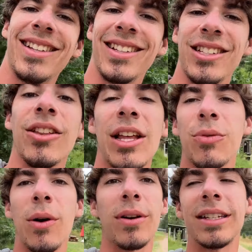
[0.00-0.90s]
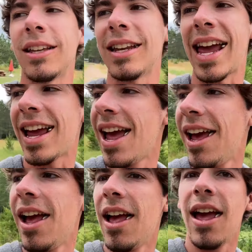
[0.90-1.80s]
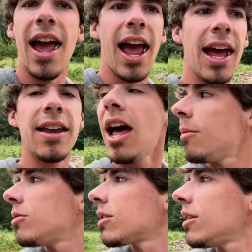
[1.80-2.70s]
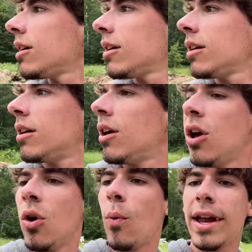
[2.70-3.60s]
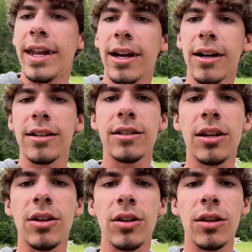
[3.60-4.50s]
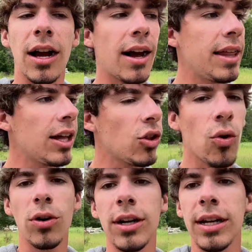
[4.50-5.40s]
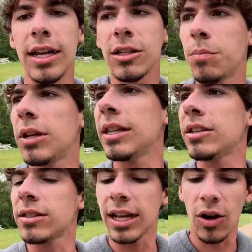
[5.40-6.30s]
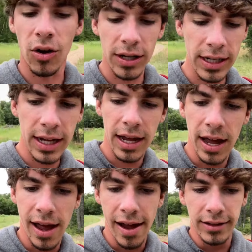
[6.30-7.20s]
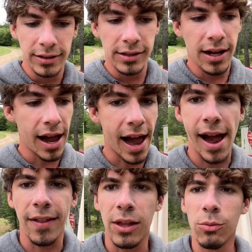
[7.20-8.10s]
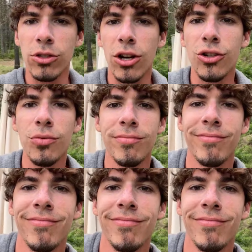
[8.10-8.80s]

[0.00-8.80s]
So that's where I was the other day. And now I'm just gonna wait here until I think Lauren is putting this thing on and then we'll start shooting.